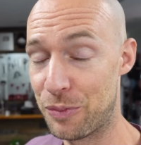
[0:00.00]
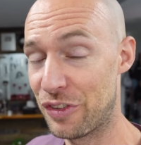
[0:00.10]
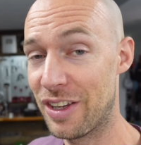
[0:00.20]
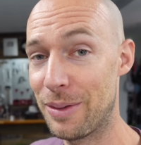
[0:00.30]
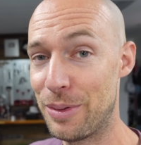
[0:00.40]
The
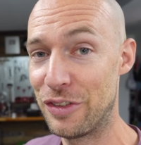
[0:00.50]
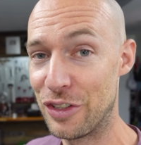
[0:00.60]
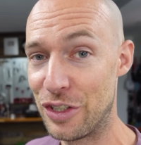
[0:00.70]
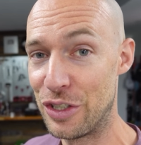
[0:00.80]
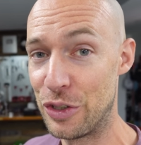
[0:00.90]
second piece of
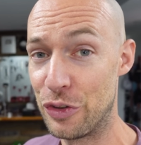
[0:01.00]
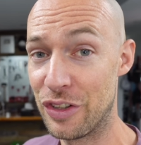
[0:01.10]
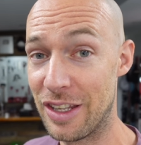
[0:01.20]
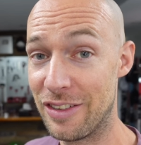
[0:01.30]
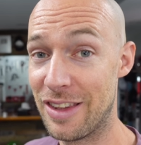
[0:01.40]
good news
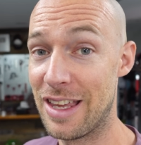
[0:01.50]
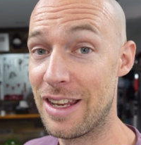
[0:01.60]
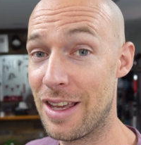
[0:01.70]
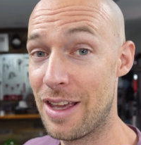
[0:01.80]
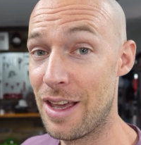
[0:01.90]
is that
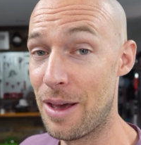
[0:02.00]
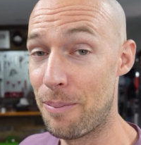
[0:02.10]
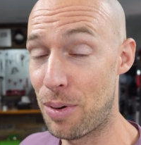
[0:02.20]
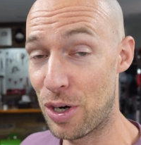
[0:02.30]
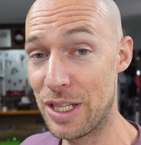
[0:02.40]

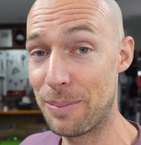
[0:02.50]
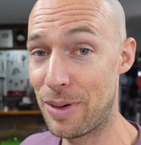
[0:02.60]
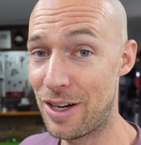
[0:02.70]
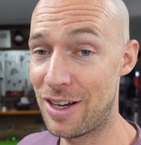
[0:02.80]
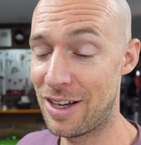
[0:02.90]
Party of
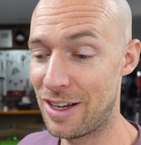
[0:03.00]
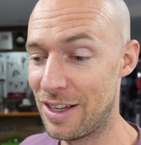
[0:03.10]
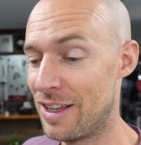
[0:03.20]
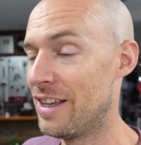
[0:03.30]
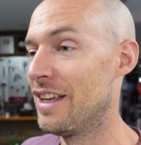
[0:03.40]
Paja
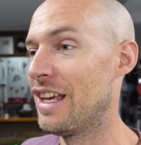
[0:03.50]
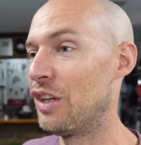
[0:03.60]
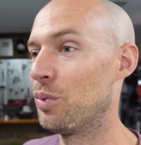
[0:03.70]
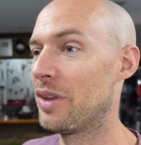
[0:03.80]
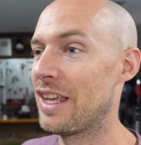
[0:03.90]

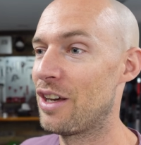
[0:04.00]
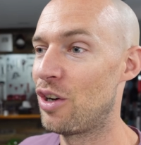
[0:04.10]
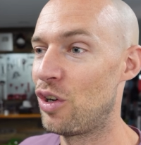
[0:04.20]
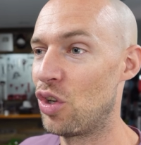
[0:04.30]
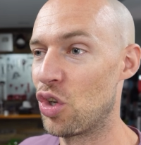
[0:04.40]
is what they
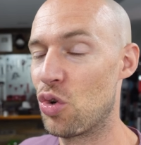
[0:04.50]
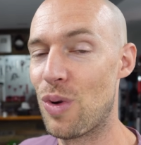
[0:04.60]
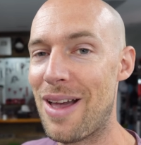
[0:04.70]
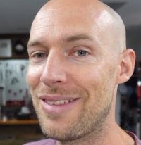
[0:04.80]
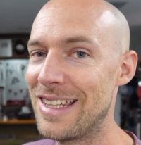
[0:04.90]
call
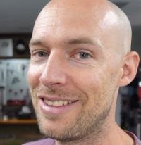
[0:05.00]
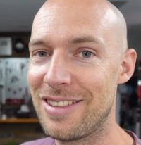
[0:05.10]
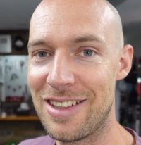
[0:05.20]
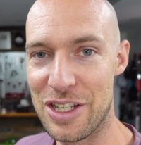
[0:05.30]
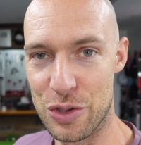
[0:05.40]
gravity
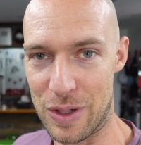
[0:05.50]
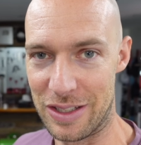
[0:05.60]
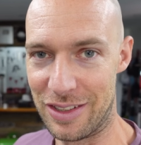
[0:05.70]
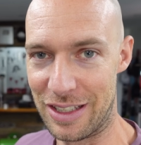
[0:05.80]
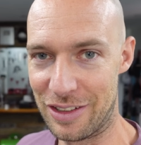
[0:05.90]
stage
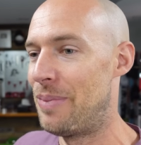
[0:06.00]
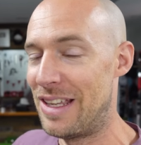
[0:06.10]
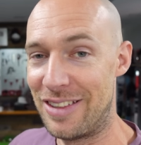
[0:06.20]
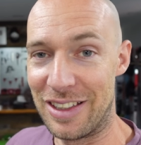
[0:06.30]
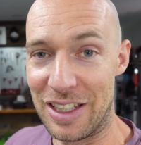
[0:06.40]
racing.
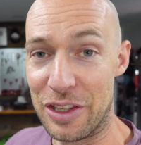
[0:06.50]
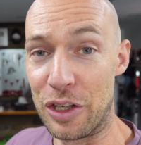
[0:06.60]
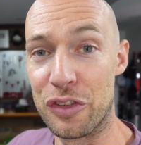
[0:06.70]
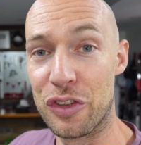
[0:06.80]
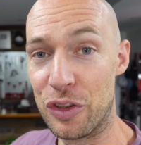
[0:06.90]
Basically, there
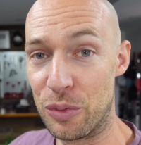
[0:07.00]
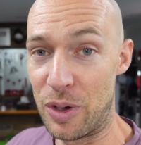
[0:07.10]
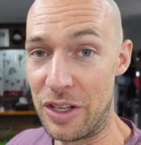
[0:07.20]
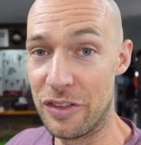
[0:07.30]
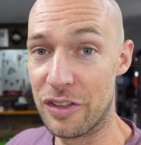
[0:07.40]
are certain
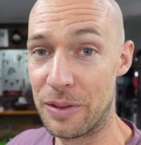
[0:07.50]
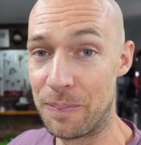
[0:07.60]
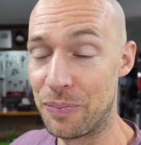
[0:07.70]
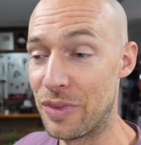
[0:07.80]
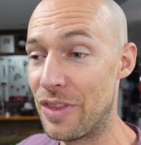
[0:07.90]
runs
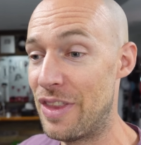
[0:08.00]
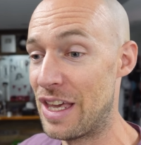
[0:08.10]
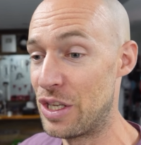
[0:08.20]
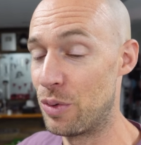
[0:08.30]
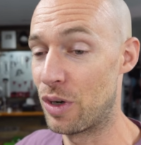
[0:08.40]

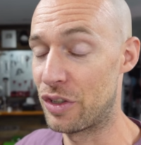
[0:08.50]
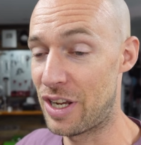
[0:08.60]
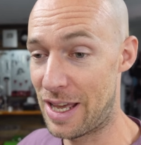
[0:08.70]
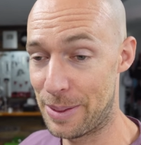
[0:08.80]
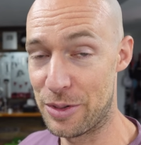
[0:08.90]
that you are
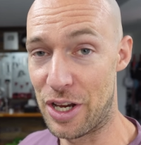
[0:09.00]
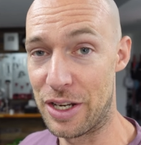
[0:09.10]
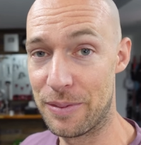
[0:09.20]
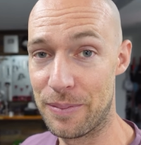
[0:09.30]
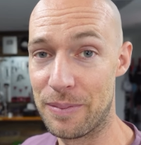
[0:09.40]
timed
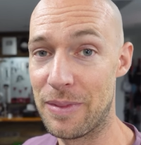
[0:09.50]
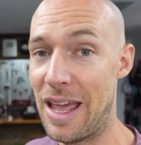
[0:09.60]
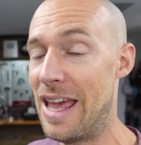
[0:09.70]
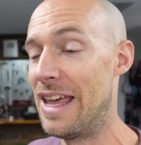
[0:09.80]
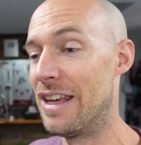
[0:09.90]
on,
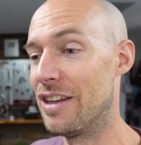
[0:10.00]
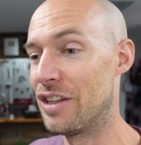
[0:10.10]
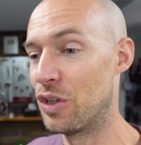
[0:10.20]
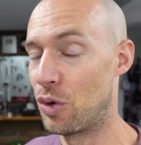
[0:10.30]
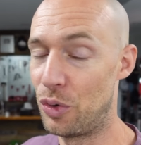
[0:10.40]
and
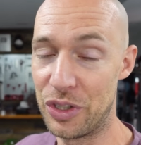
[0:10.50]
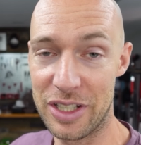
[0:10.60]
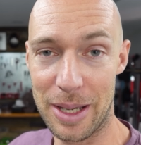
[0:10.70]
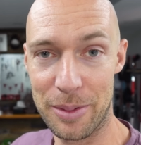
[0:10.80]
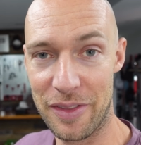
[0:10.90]
you're only
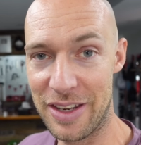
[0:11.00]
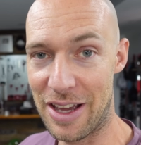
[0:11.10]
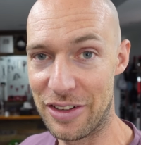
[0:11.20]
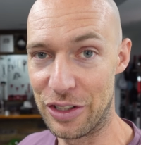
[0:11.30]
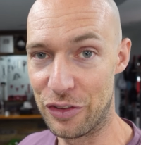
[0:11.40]
timed on the
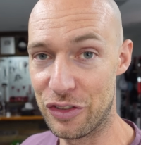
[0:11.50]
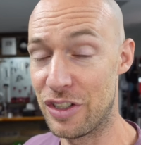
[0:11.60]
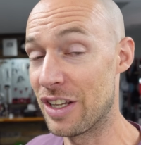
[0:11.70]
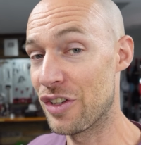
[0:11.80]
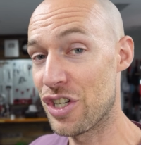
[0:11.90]
downhills. You
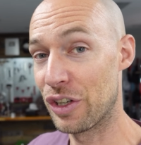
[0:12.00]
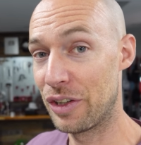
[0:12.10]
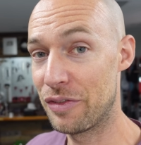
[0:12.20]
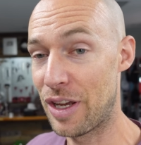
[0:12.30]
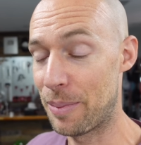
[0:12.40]
take the
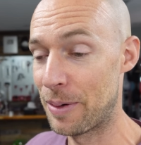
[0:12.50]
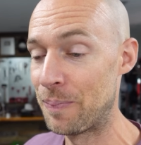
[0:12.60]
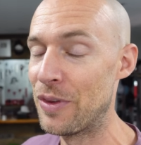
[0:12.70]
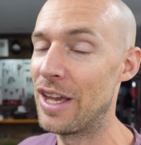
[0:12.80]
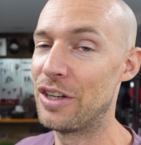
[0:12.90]
chairlift up,
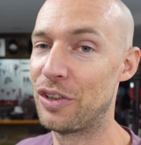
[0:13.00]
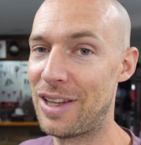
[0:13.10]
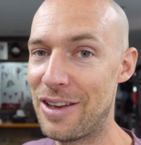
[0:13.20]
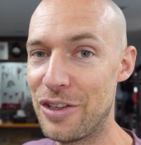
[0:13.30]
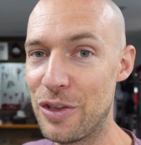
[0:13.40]
and you're
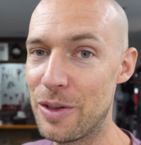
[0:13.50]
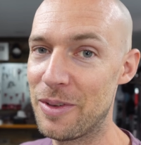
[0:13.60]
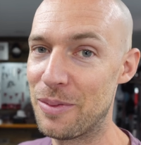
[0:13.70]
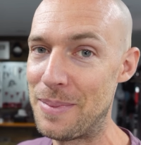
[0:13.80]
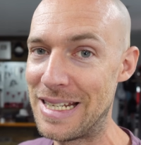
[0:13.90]
allowed to do them
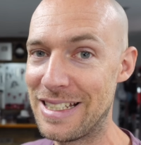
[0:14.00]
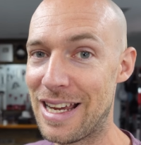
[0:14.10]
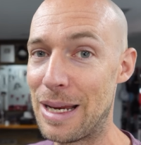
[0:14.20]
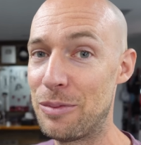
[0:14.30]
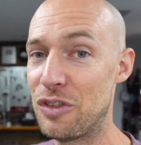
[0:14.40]
as many
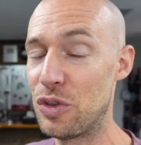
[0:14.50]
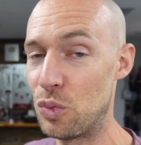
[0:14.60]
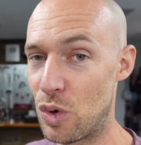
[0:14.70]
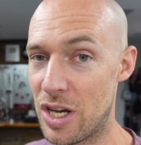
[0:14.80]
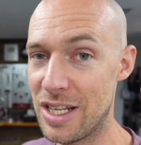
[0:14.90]
times as you
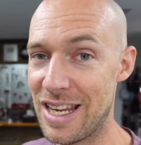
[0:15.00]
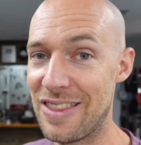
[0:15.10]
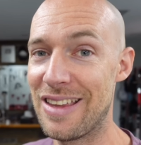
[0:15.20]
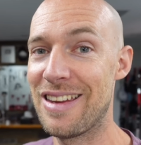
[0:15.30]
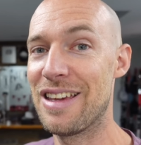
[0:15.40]
want,
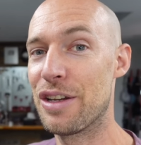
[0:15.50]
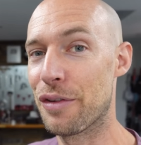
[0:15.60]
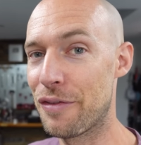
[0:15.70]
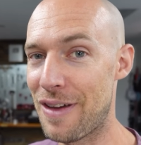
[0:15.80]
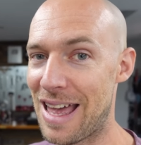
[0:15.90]
and they take your
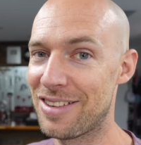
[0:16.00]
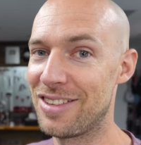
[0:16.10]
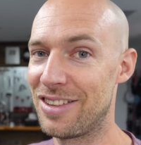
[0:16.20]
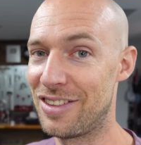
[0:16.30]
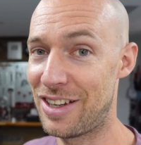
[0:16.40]

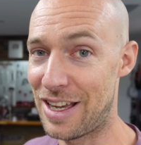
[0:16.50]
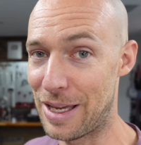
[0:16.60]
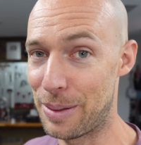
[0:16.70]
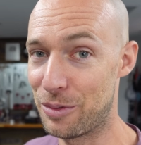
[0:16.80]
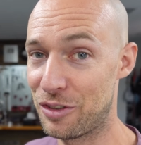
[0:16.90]
fastest
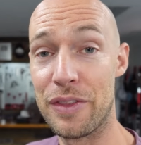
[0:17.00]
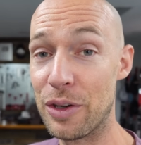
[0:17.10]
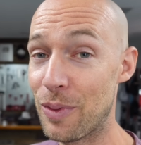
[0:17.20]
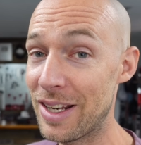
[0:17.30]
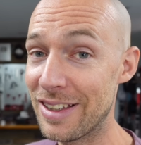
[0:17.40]
times.
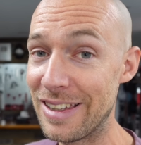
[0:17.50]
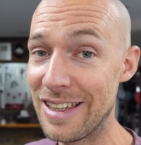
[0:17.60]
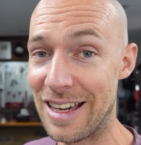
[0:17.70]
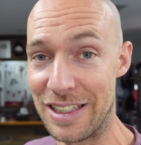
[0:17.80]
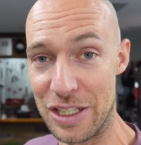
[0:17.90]
Theoretically,
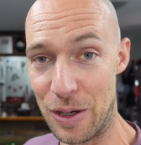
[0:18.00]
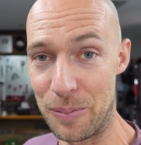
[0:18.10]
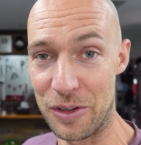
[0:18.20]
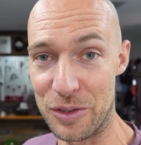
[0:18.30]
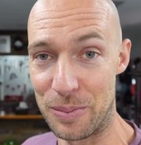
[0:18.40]
I could go up
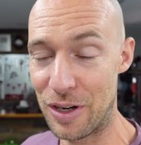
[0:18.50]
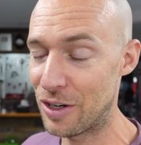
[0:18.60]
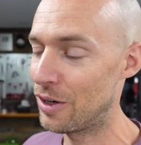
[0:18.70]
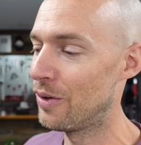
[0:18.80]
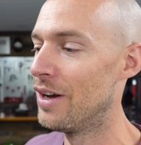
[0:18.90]
there
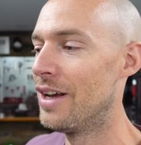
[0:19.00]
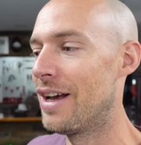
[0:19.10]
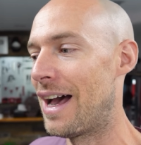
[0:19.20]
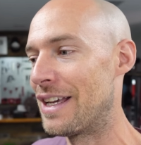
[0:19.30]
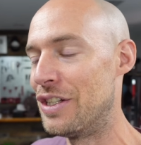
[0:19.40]
tomorrow,
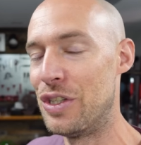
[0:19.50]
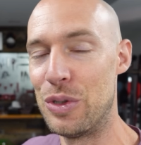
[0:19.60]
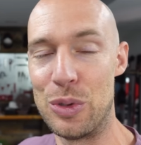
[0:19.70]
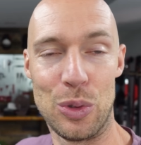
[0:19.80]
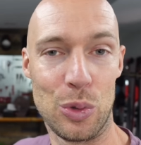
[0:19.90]
I could
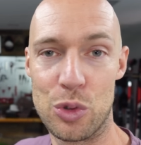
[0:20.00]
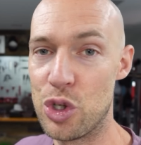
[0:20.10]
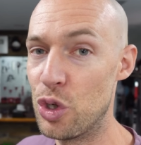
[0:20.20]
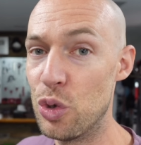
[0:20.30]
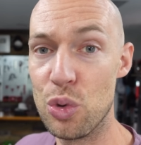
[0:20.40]
do
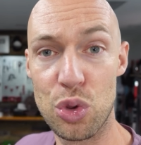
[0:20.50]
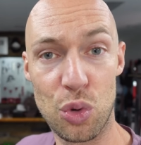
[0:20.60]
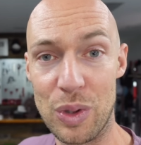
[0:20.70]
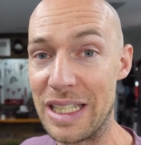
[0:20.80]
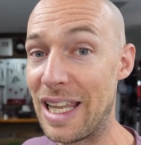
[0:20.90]
two,
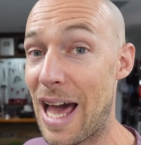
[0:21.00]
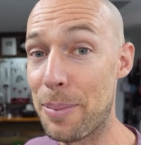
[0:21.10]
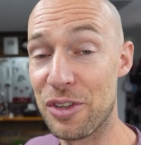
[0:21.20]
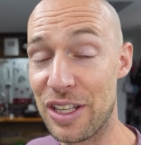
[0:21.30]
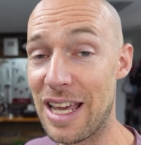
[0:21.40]
three
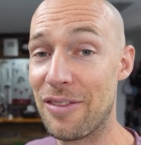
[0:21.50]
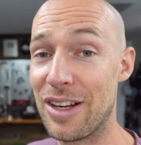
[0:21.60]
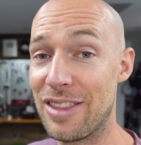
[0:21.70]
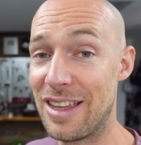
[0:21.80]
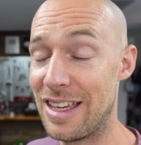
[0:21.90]
laps on
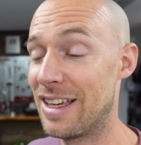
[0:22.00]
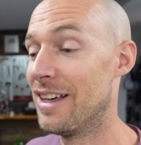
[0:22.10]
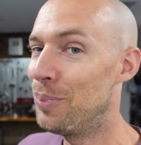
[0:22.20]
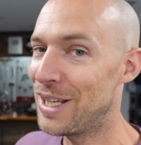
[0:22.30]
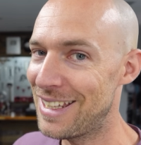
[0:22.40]
everything,
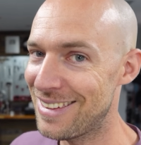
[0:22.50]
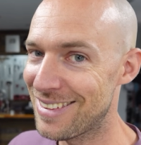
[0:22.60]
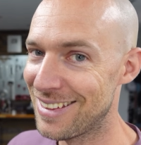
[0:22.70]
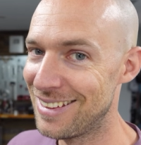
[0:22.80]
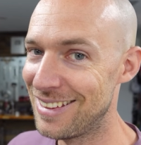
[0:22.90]

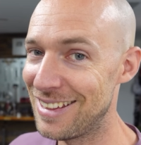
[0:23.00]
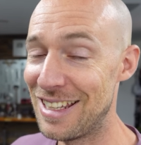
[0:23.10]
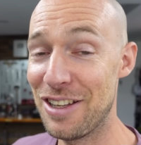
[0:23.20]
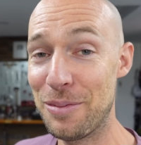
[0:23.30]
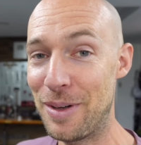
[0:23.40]
but
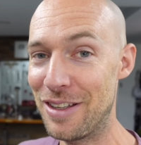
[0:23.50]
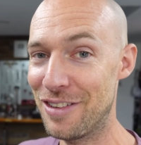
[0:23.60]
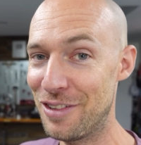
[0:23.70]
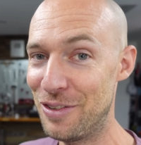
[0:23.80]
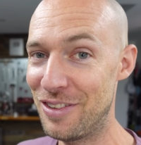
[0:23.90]
it is
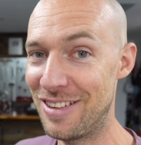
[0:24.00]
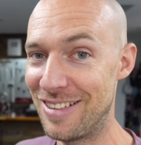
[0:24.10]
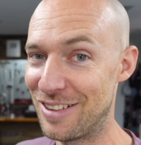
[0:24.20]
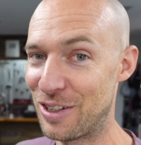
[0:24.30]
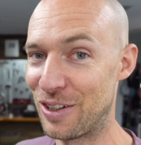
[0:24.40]
monsoon
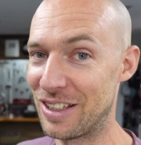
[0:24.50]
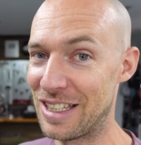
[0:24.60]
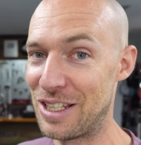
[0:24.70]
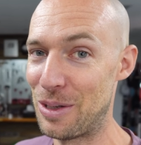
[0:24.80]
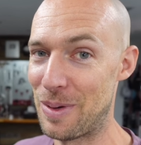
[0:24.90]
season
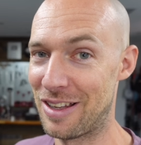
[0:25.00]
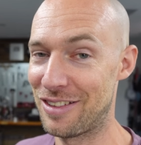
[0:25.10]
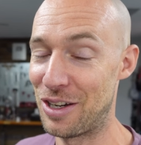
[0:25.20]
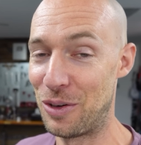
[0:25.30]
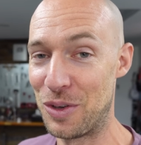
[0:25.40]
currently in New
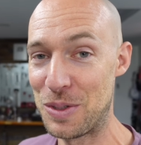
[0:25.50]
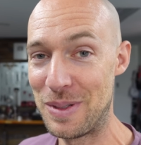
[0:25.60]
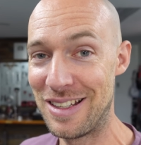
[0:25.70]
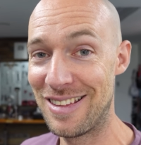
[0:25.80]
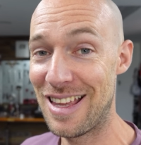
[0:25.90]
Mexico, which
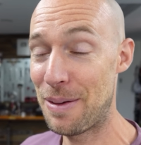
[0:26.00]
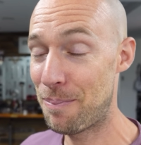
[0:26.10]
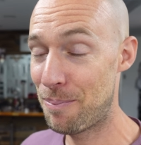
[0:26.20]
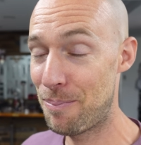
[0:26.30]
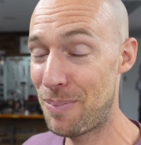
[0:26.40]
means that
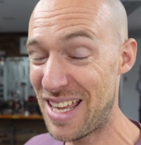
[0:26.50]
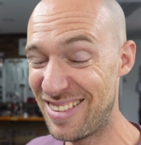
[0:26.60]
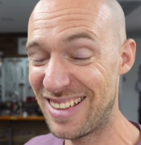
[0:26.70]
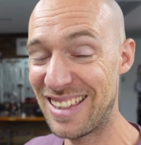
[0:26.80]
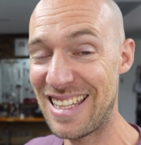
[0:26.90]

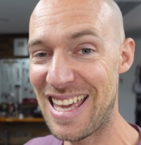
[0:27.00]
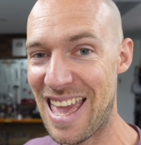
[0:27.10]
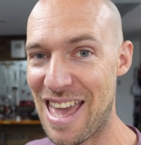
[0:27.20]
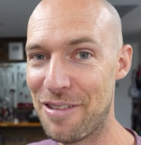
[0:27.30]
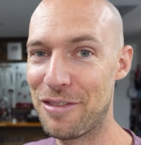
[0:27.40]
basically
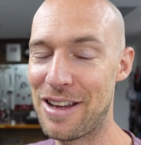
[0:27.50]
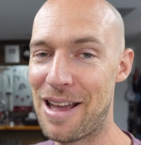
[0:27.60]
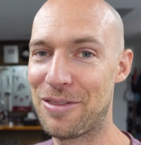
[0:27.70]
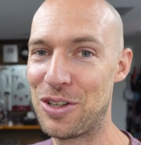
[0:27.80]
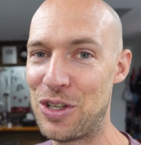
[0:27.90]
every
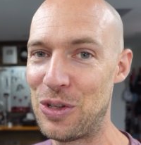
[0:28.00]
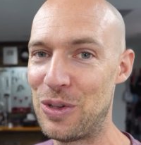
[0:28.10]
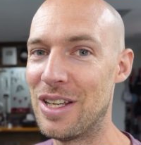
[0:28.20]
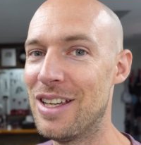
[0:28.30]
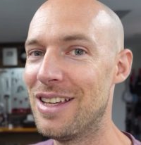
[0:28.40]
afternoon,